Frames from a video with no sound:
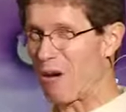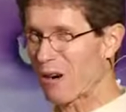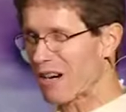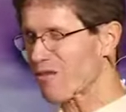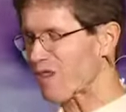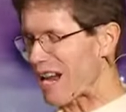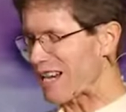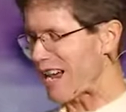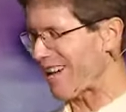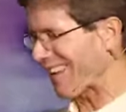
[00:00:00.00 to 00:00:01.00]
We're going to
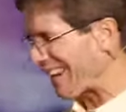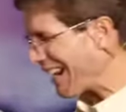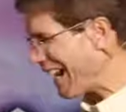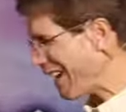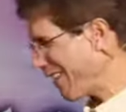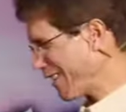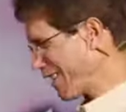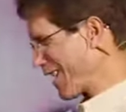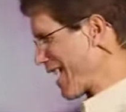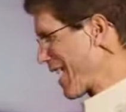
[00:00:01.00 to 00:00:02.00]
find out later
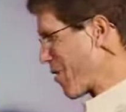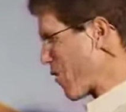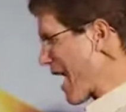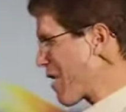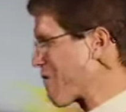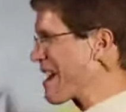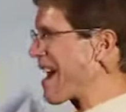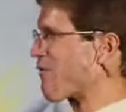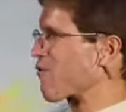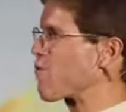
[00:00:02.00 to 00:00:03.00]
tonight why we
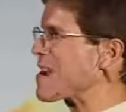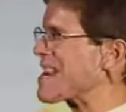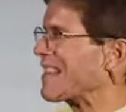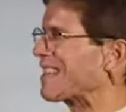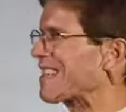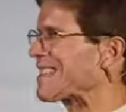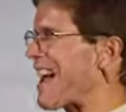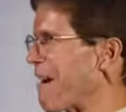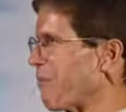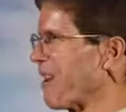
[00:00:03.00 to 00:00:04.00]
have
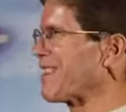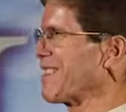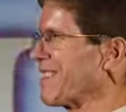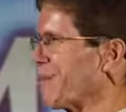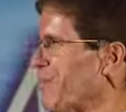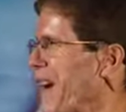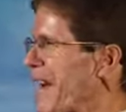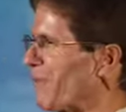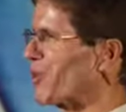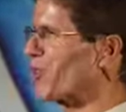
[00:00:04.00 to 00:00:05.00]
reestablished these
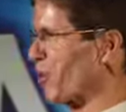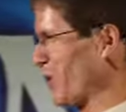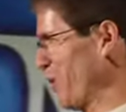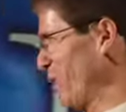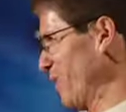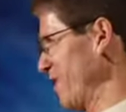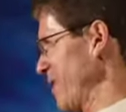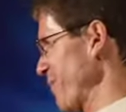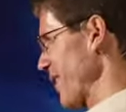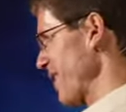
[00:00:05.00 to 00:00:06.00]
Bible truths.
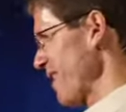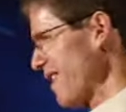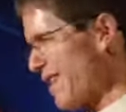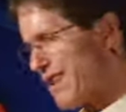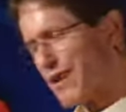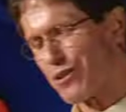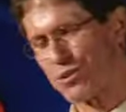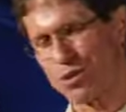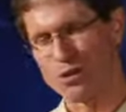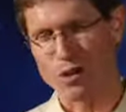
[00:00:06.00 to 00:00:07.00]

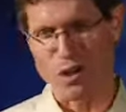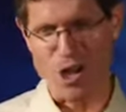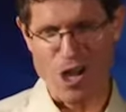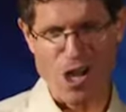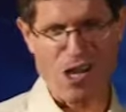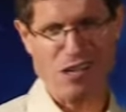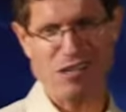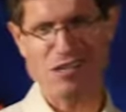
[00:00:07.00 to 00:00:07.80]
To the law,